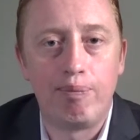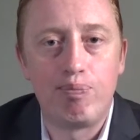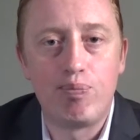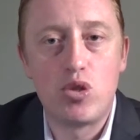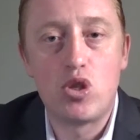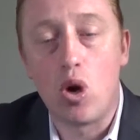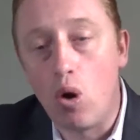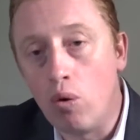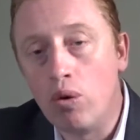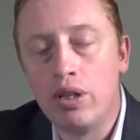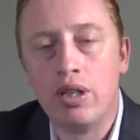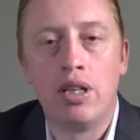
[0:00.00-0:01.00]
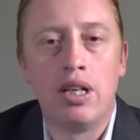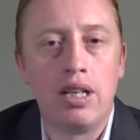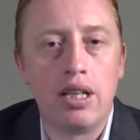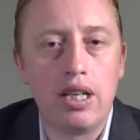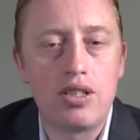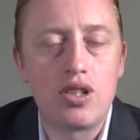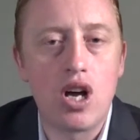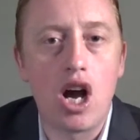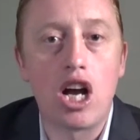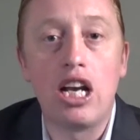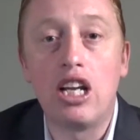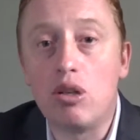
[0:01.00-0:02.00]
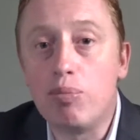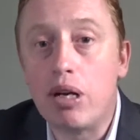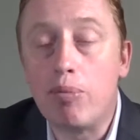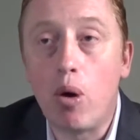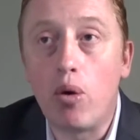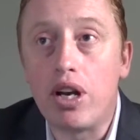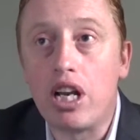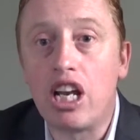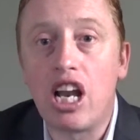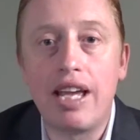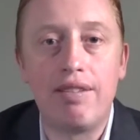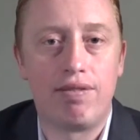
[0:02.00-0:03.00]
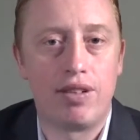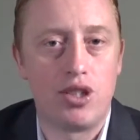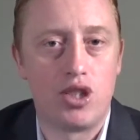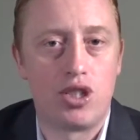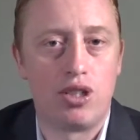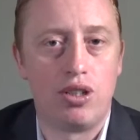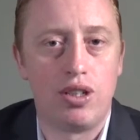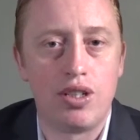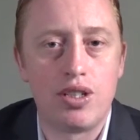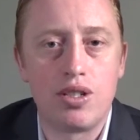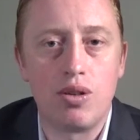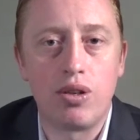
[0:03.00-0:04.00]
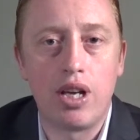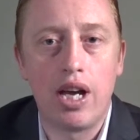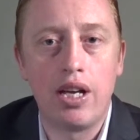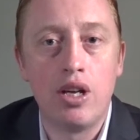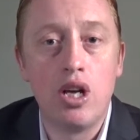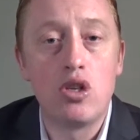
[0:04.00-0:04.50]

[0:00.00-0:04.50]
So let's talk a little bit about life insurance, okay?